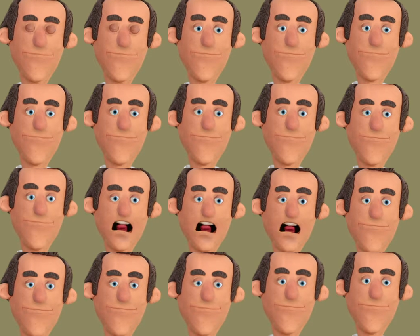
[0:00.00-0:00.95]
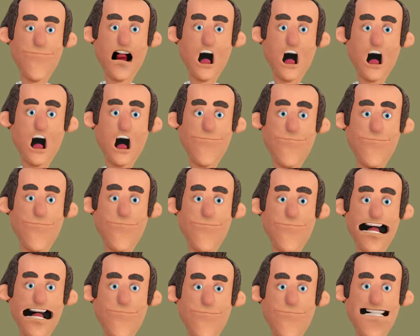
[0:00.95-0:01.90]
That controls the jaw, the
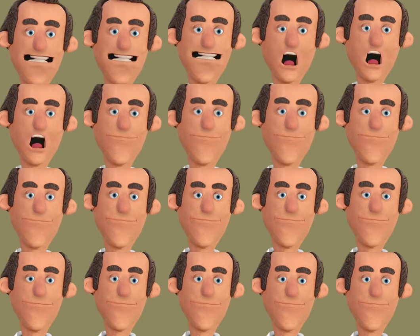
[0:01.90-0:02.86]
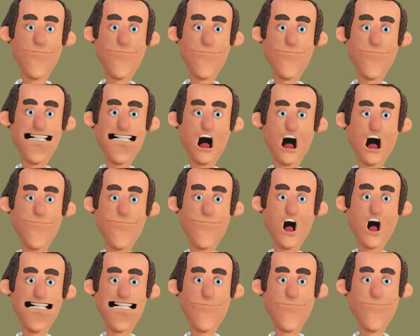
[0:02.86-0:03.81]
teeth, and the muscles. The next
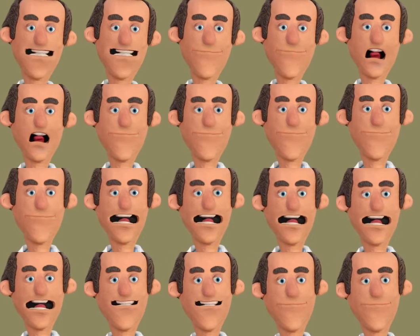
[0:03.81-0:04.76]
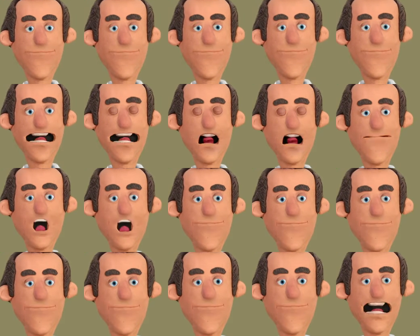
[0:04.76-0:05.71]
one is the face, or cranial
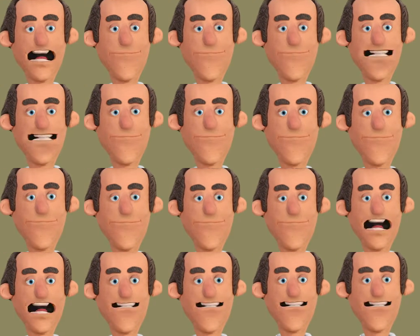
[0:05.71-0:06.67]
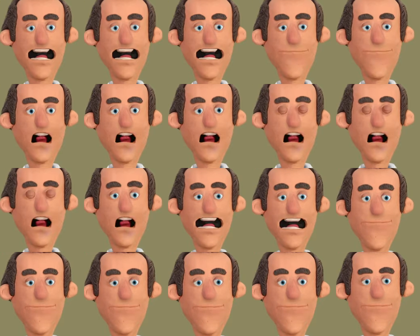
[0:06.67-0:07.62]
nerve 7, sits right below
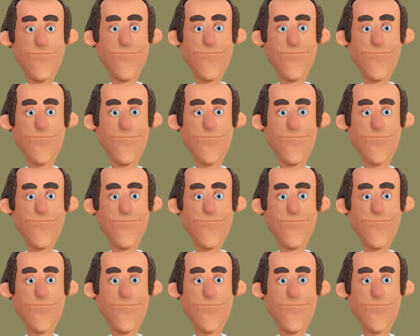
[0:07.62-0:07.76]
it.